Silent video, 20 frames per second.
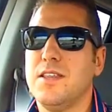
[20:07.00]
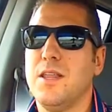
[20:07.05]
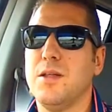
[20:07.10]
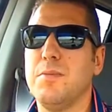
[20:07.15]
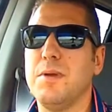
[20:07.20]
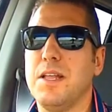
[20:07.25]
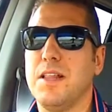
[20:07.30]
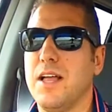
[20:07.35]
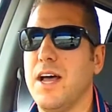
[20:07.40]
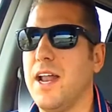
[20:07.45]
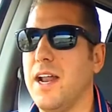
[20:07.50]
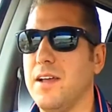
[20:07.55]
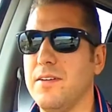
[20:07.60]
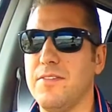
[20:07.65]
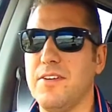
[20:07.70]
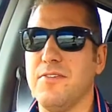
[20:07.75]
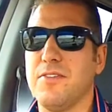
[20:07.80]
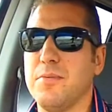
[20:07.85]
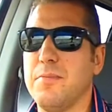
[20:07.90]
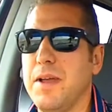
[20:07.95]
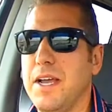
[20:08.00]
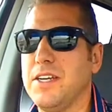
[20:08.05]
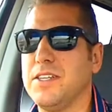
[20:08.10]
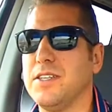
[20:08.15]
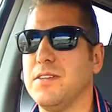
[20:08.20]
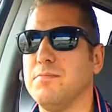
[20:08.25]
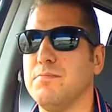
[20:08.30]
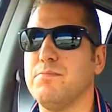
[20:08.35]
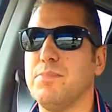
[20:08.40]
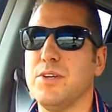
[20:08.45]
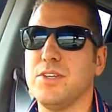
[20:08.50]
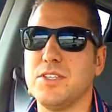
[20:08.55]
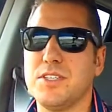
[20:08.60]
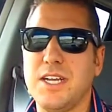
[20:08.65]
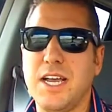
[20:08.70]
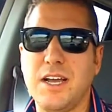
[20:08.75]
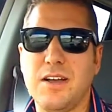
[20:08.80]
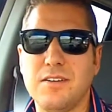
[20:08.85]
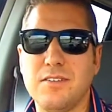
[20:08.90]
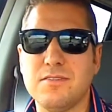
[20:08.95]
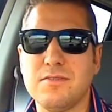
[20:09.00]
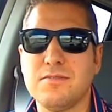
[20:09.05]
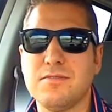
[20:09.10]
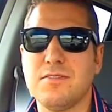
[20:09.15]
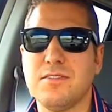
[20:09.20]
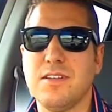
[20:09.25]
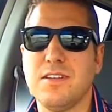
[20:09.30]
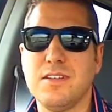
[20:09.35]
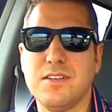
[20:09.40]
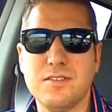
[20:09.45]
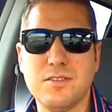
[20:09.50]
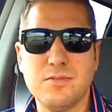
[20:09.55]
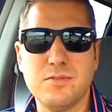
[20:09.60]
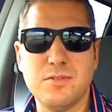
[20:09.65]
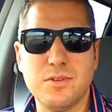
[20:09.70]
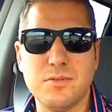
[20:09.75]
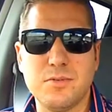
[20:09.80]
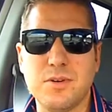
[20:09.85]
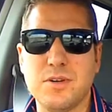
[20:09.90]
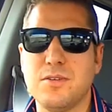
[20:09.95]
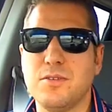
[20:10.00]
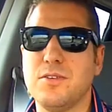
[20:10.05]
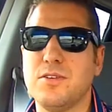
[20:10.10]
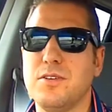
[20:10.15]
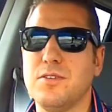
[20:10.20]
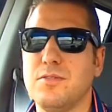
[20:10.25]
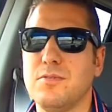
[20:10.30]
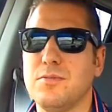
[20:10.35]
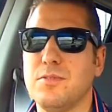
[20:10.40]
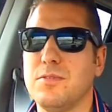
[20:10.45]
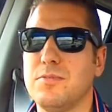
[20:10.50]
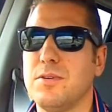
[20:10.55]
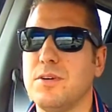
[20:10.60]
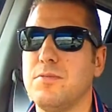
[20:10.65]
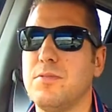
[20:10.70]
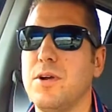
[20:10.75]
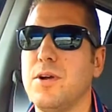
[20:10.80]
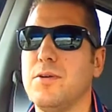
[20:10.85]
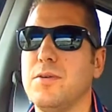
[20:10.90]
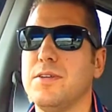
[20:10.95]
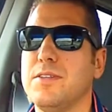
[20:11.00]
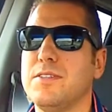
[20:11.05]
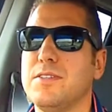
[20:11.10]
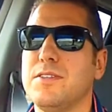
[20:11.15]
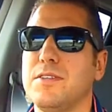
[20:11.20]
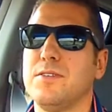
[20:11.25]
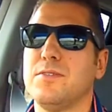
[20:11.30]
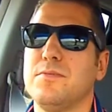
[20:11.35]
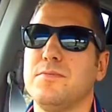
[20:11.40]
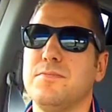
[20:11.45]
there'll be a lot of information pushed out uh, when we're when we're rowing. So